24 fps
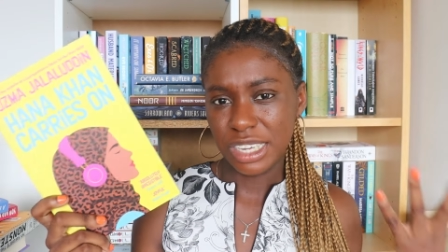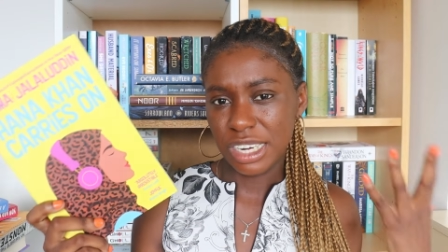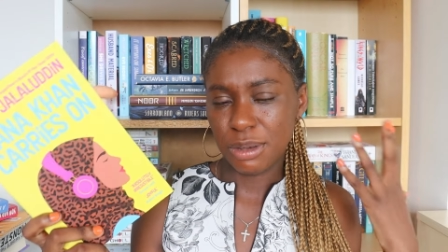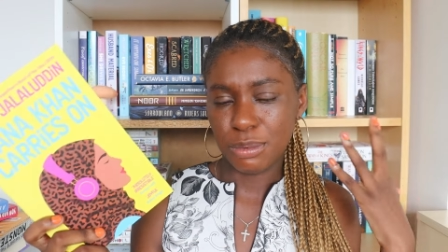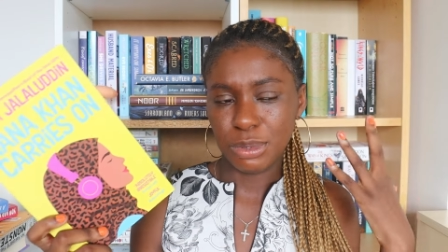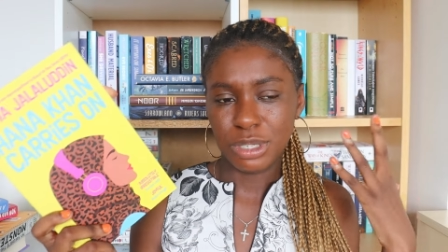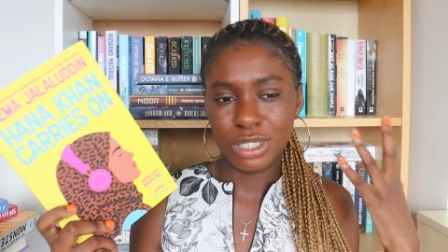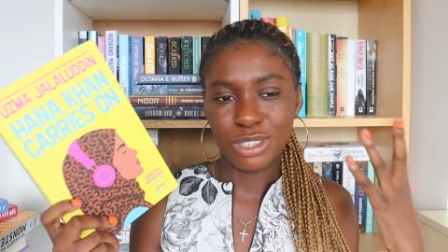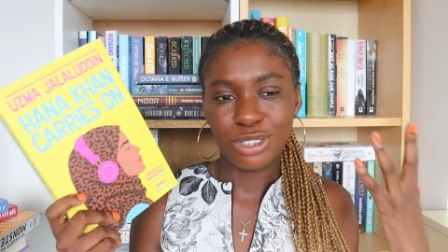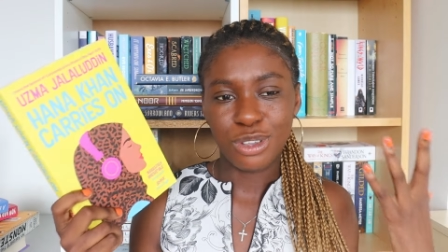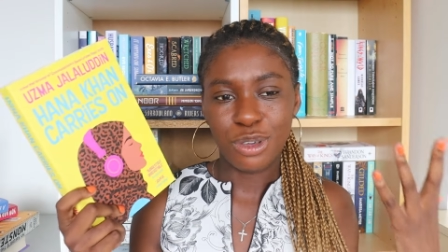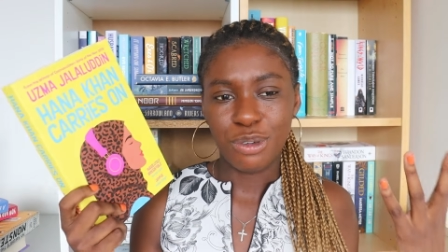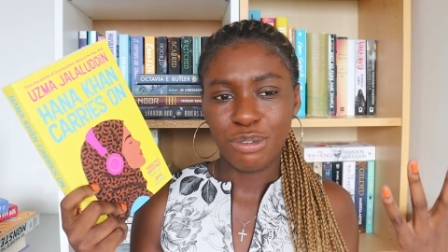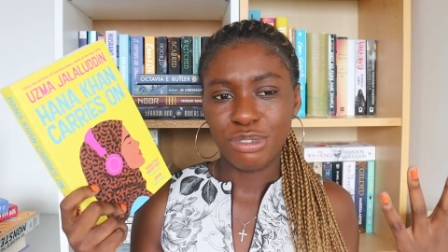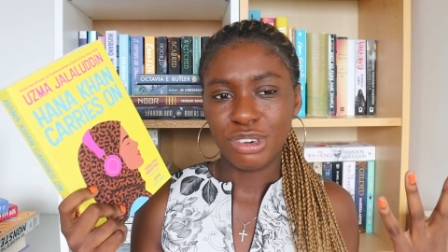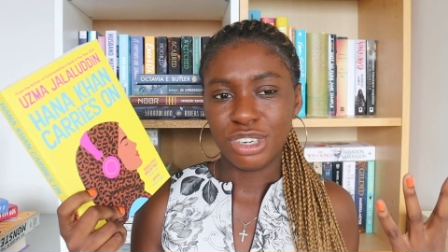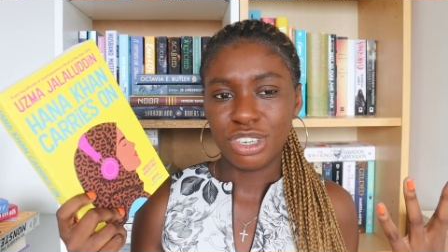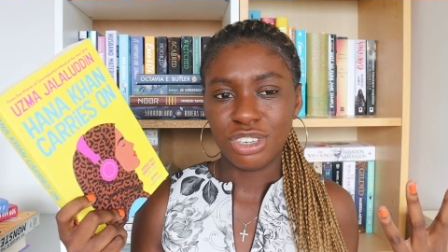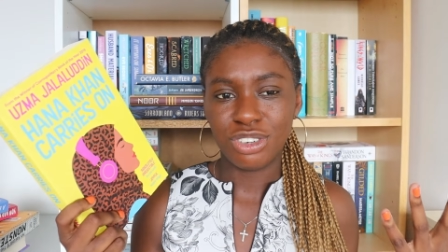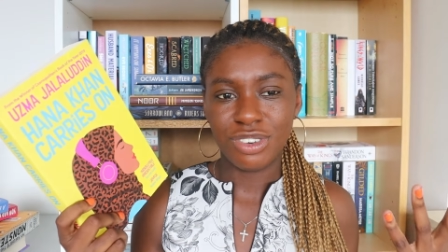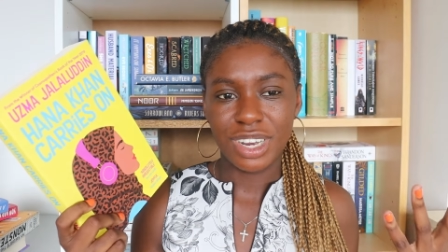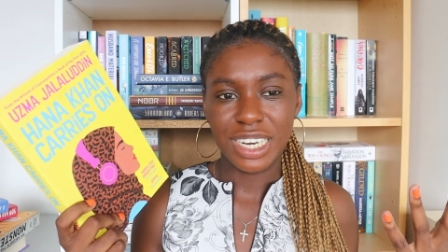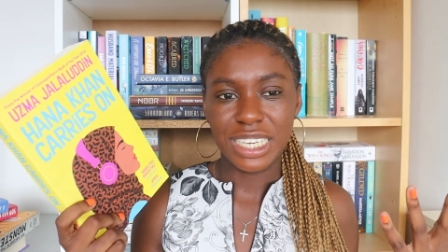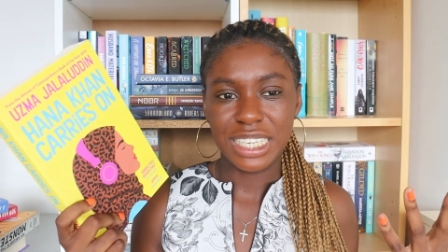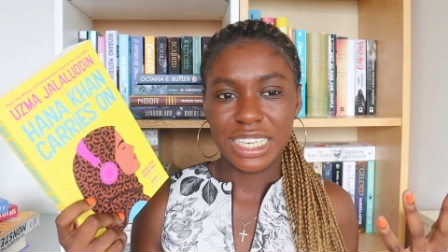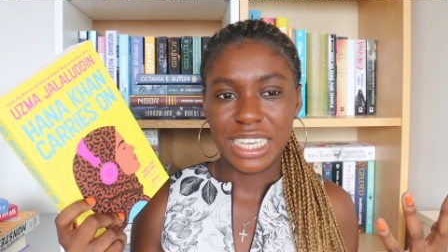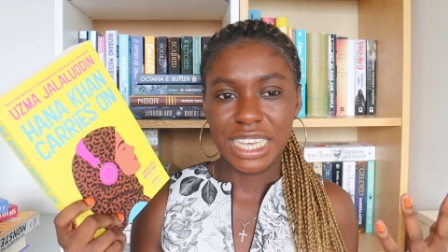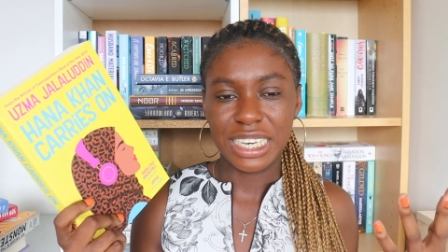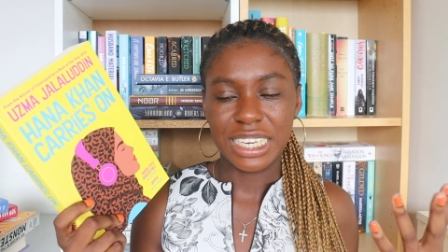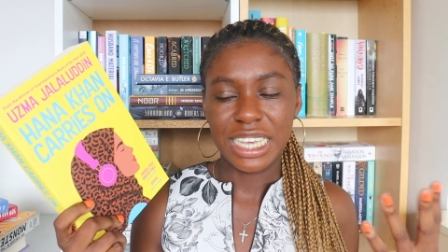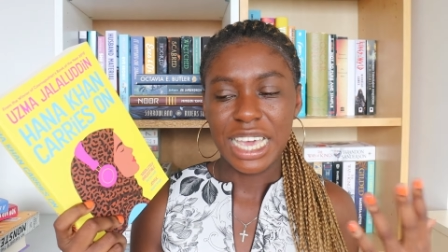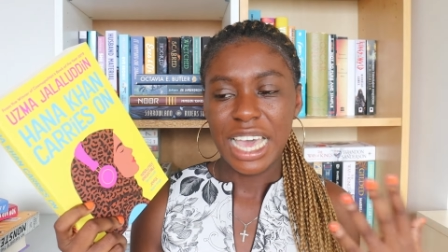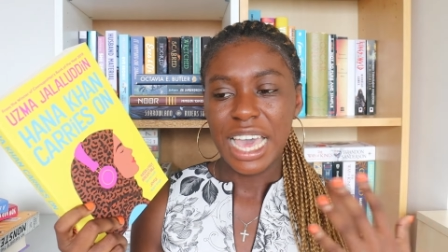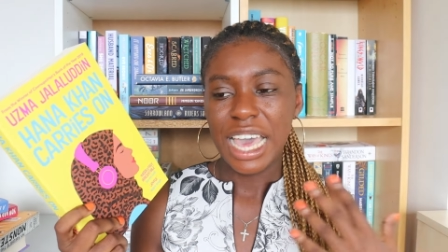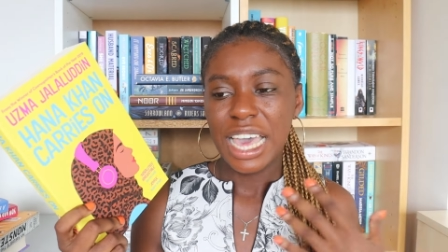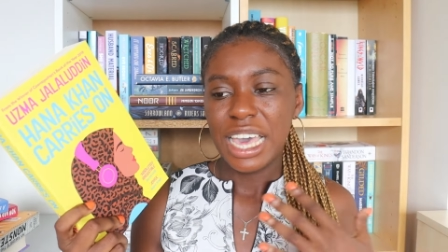And I was so
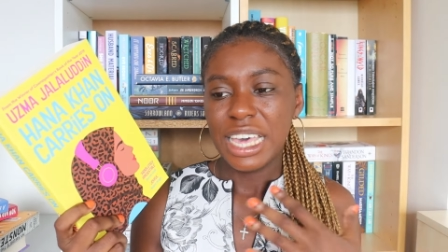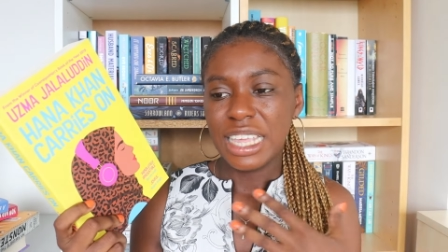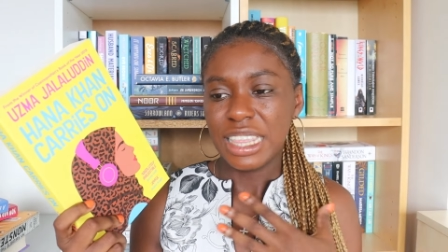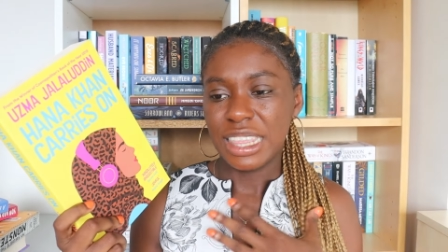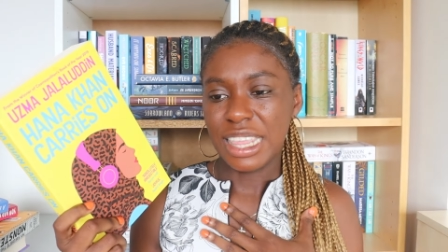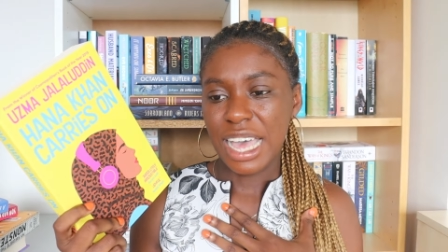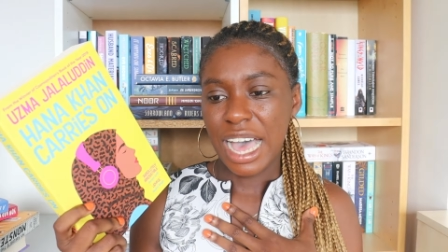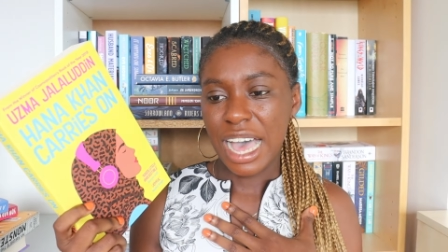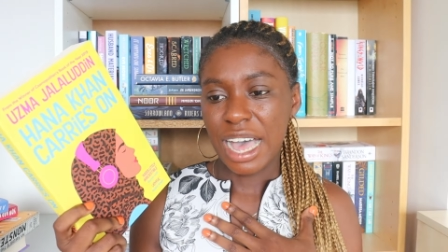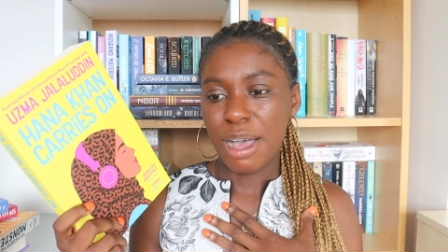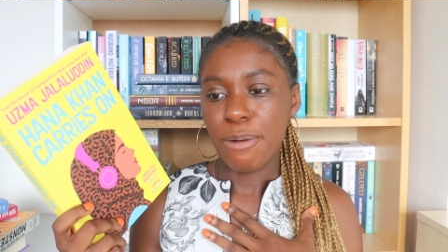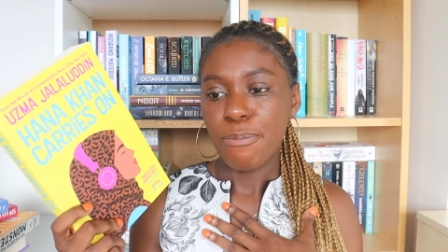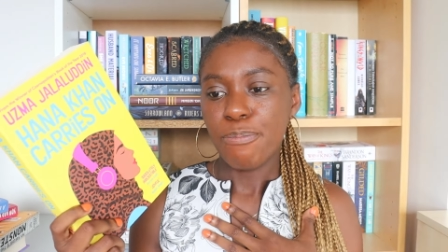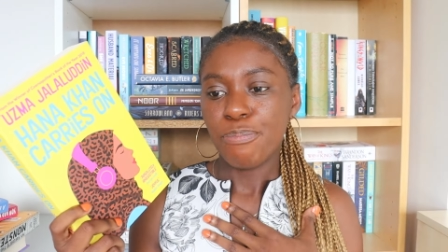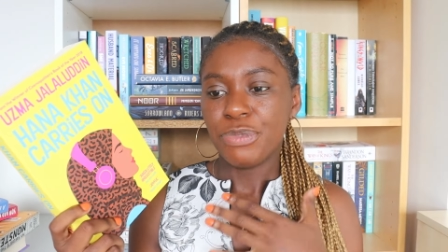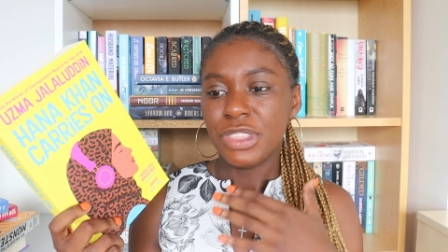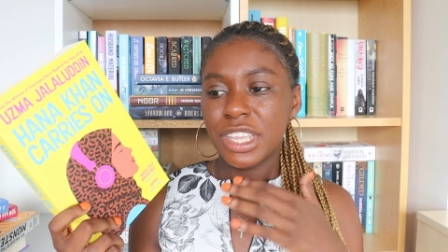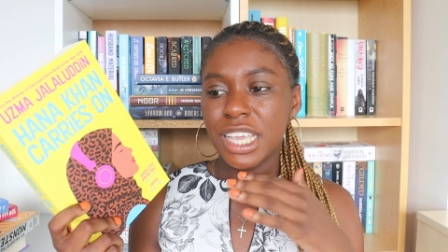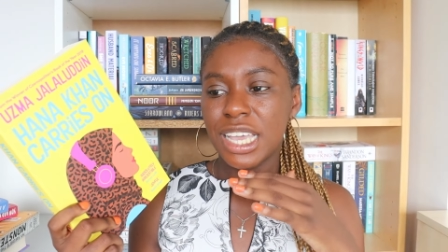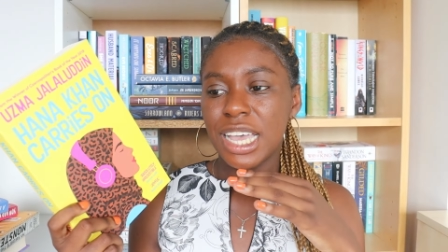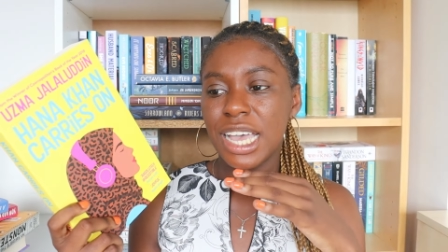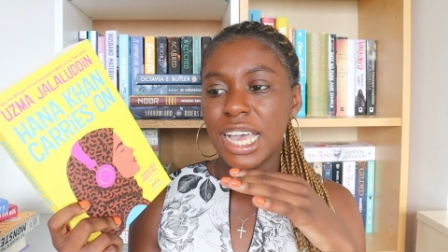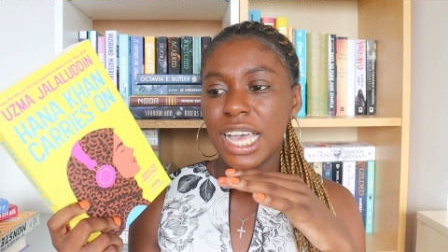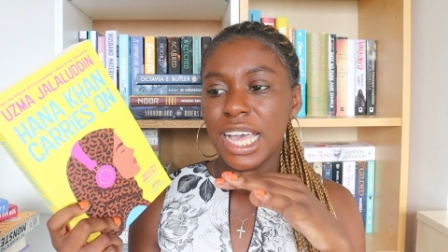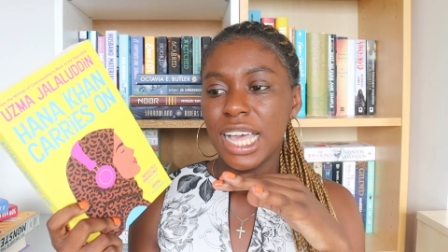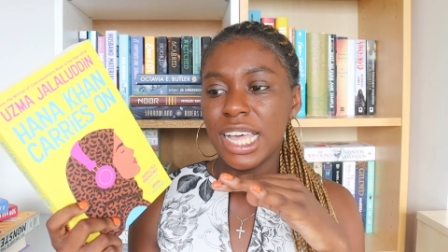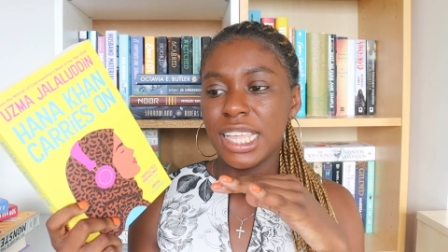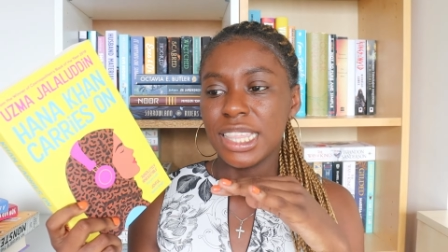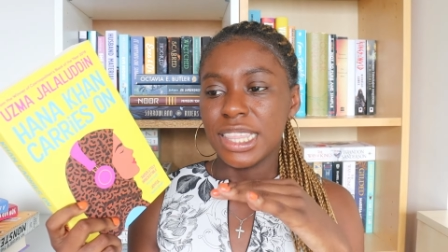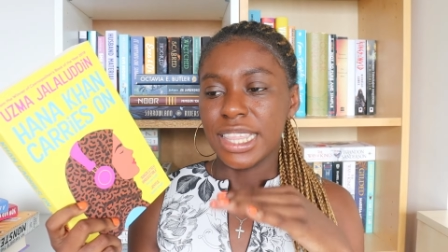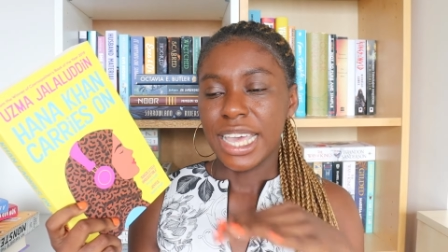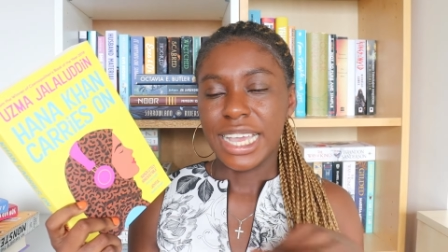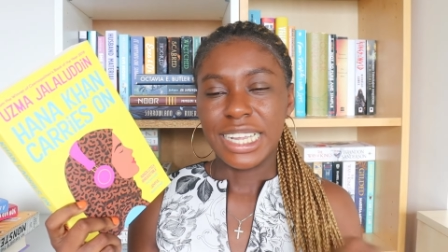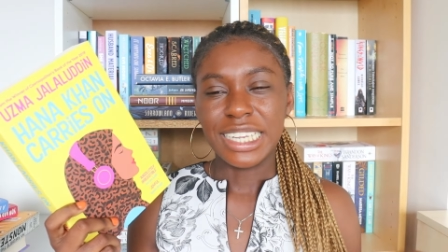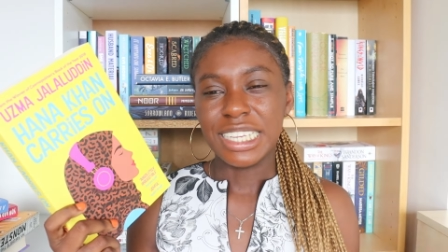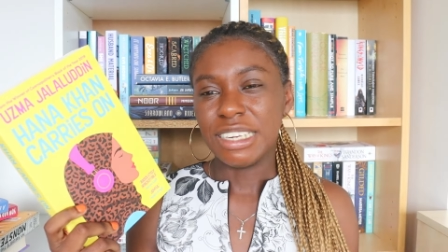frustrated that
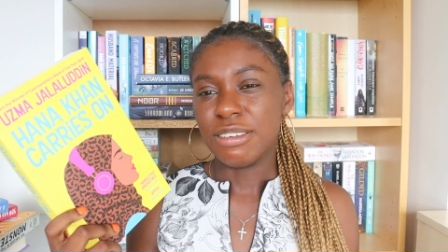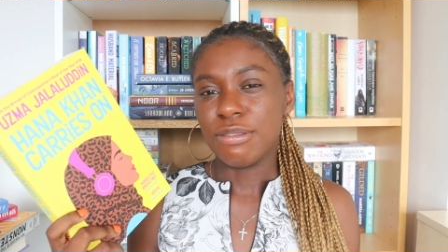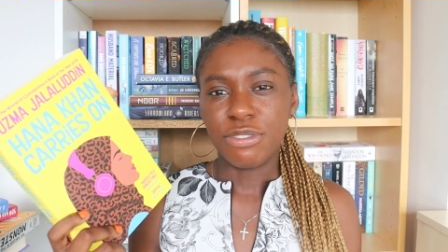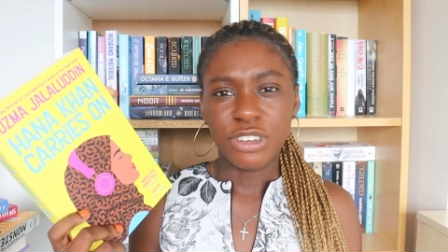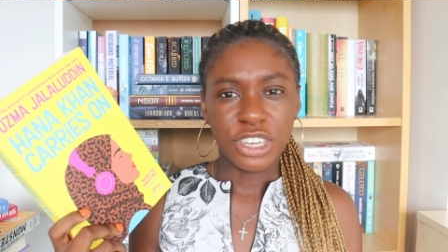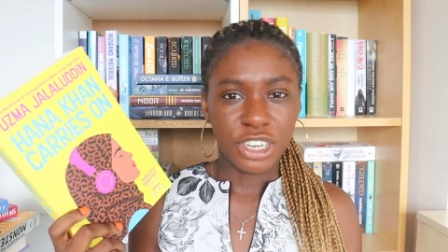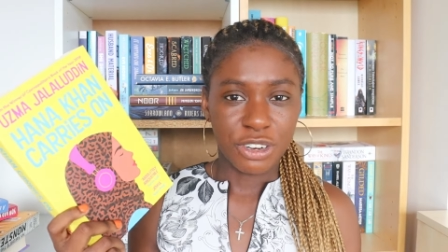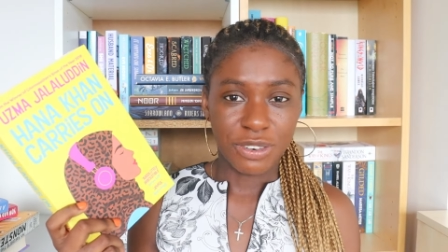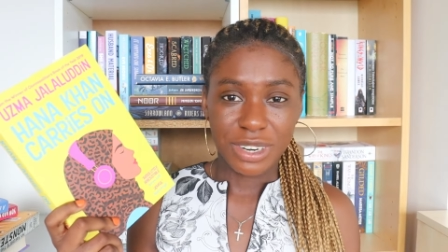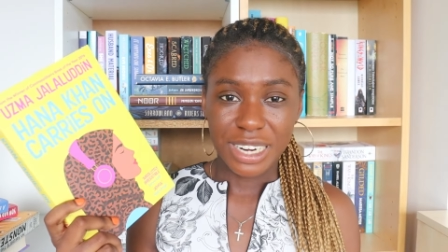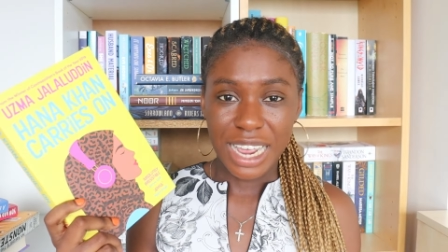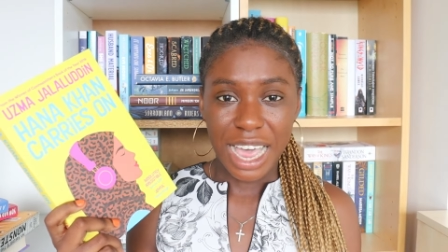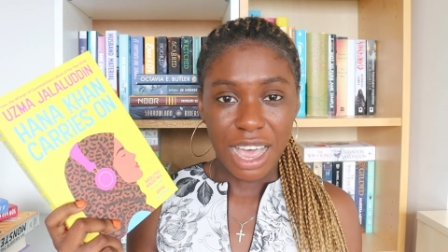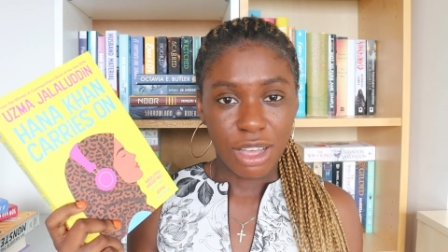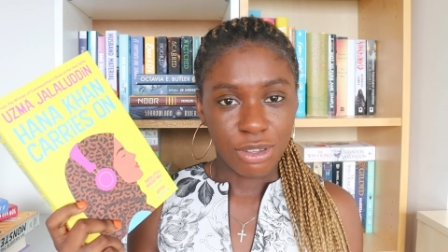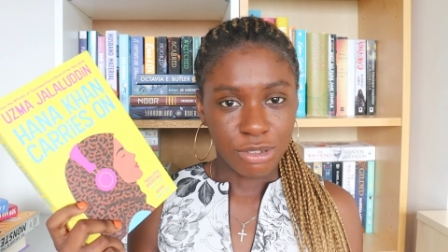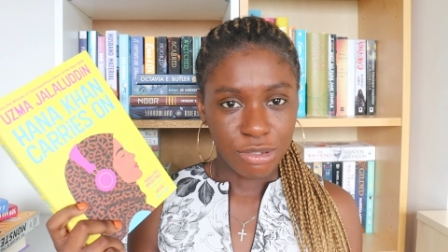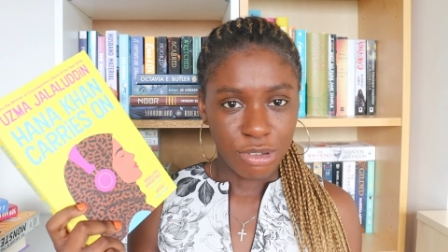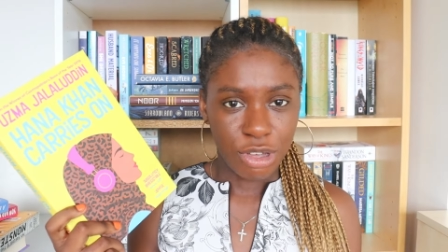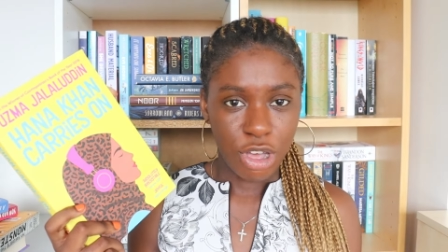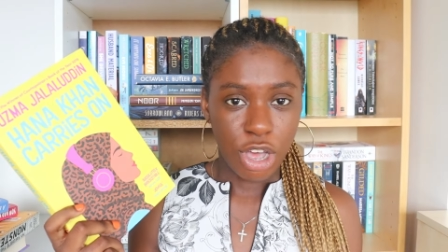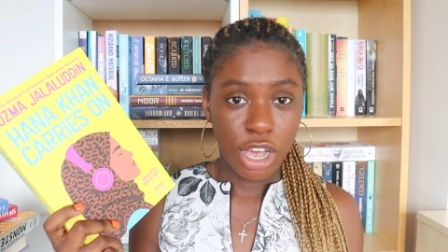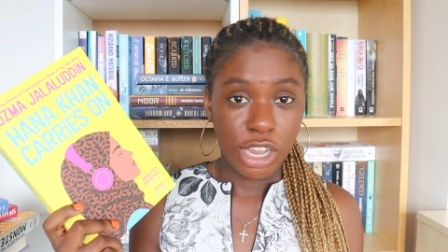they didn't figure it out